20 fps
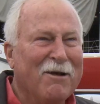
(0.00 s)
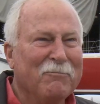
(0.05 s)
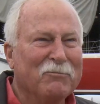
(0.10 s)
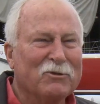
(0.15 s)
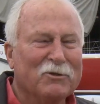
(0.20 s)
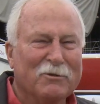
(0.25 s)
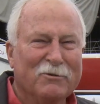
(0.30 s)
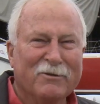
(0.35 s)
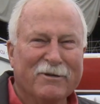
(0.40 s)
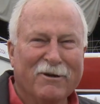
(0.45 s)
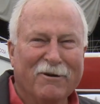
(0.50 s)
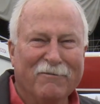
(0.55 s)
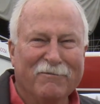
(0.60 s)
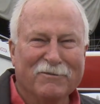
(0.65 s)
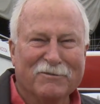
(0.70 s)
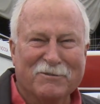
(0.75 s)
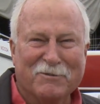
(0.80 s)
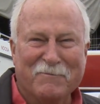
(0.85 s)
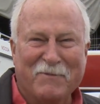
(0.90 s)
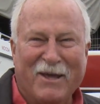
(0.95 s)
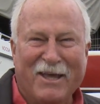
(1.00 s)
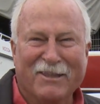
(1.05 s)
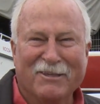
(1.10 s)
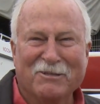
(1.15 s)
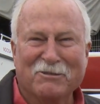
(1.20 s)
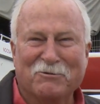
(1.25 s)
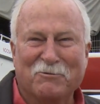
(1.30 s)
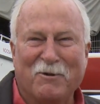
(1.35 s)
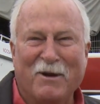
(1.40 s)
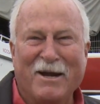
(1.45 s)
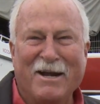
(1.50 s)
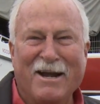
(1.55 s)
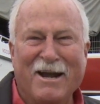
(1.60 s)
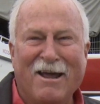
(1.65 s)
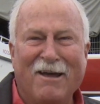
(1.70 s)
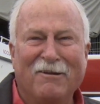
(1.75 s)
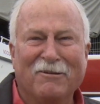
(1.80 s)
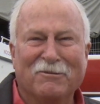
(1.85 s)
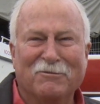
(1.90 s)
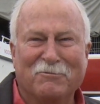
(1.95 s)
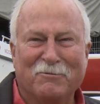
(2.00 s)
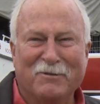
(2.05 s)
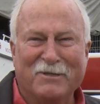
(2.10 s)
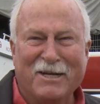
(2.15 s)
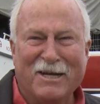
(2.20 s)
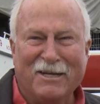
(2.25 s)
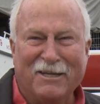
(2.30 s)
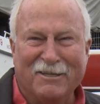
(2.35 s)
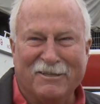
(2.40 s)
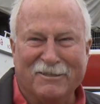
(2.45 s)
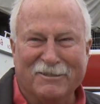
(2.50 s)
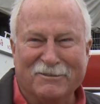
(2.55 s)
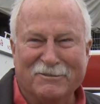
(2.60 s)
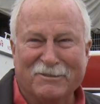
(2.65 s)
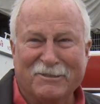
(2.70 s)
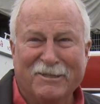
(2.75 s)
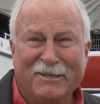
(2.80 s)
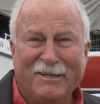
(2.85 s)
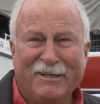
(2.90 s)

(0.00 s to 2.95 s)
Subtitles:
I'm so nervous about this right now, it's ridiculous.